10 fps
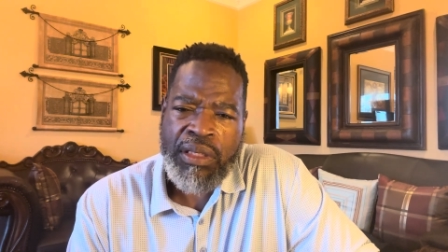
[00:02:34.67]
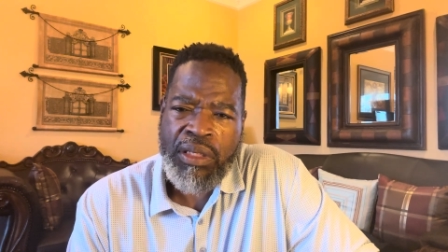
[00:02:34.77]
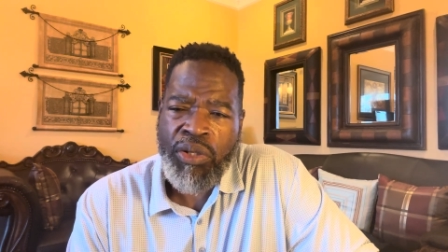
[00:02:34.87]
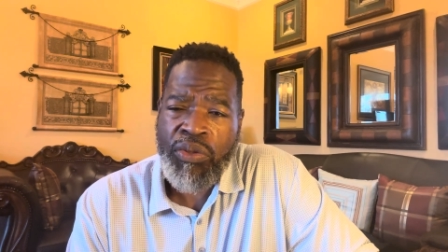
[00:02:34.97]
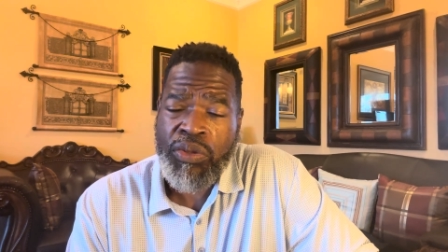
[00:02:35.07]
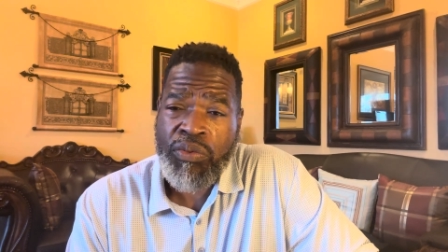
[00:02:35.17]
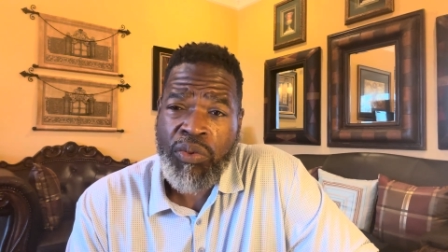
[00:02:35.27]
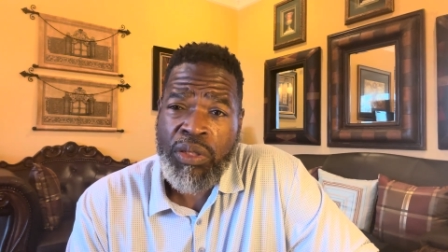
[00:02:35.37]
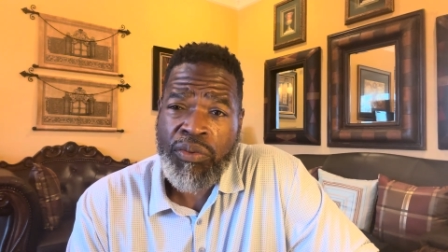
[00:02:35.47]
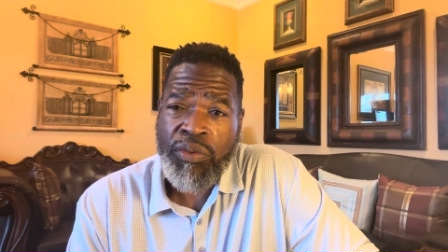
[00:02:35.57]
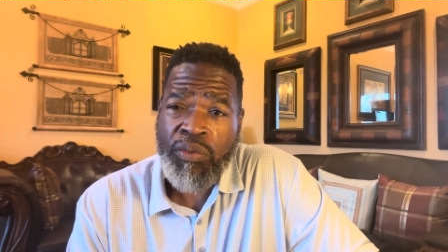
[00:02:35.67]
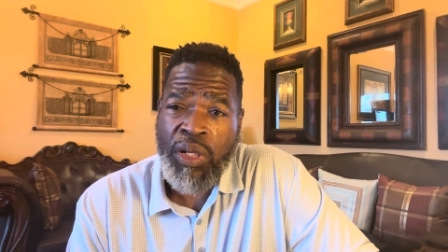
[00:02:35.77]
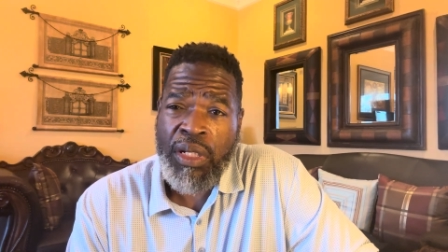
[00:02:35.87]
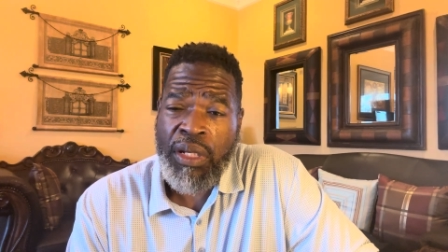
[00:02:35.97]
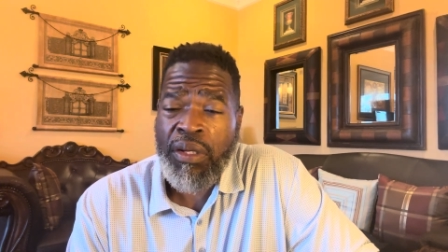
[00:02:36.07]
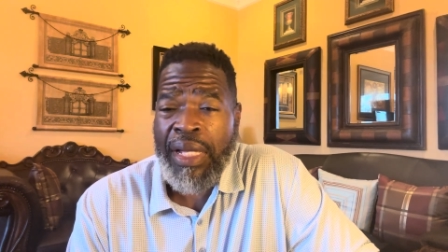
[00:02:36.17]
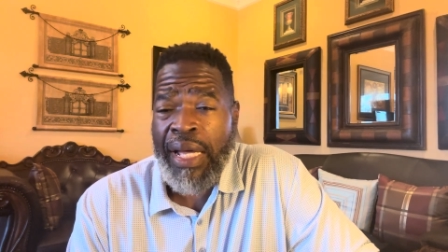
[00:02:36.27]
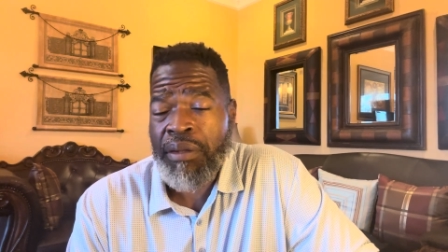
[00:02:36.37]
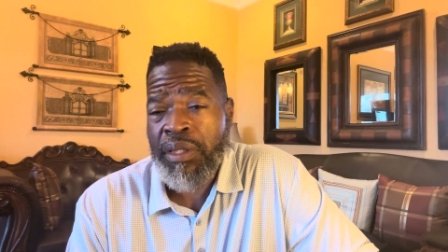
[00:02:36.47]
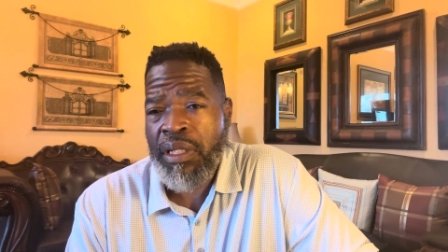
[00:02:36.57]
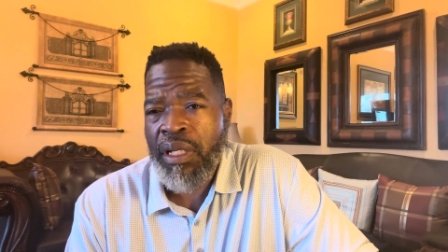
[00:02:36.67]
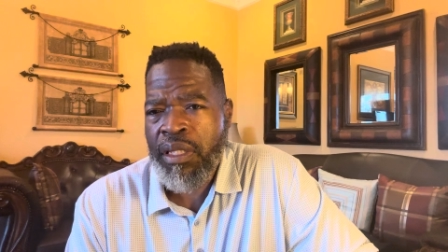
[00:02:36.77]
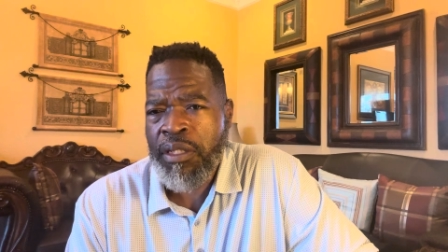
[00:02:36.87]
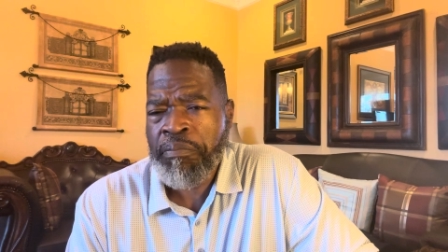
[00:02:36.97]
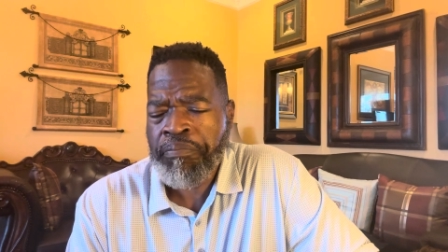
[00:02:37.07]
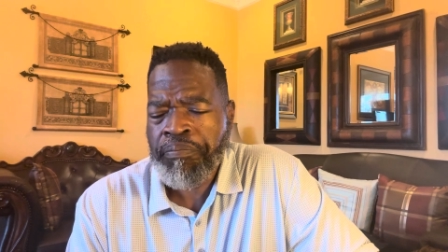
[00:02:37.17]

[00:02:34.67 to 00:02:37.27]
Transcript: it goes one through one ear and out the other.